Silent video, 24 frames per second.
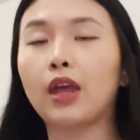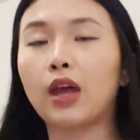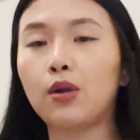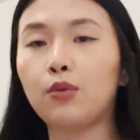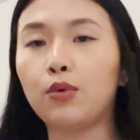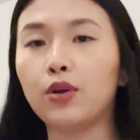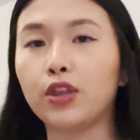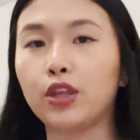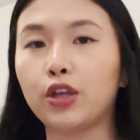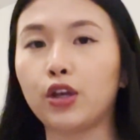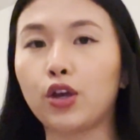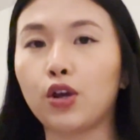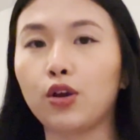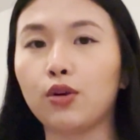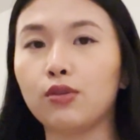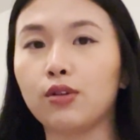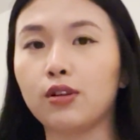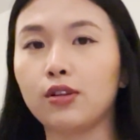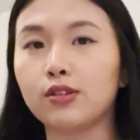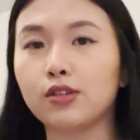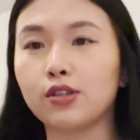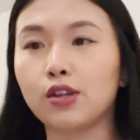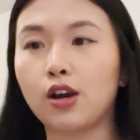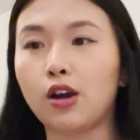with a coat
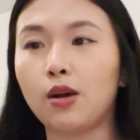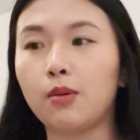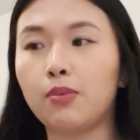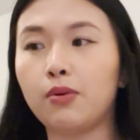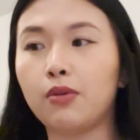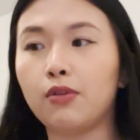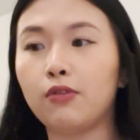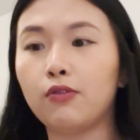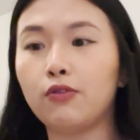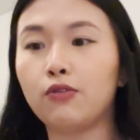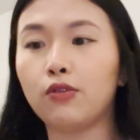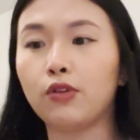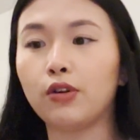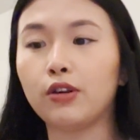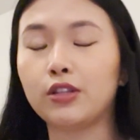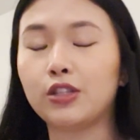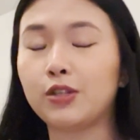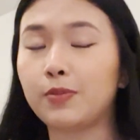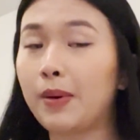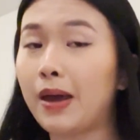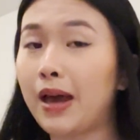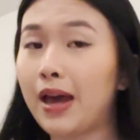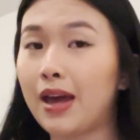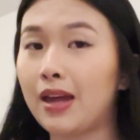on top for
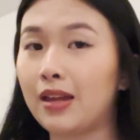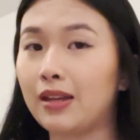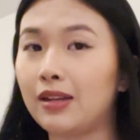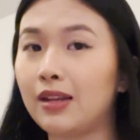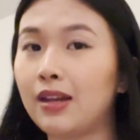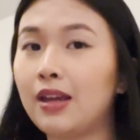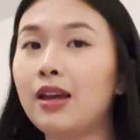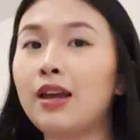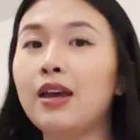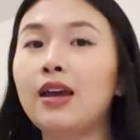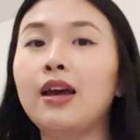Japan.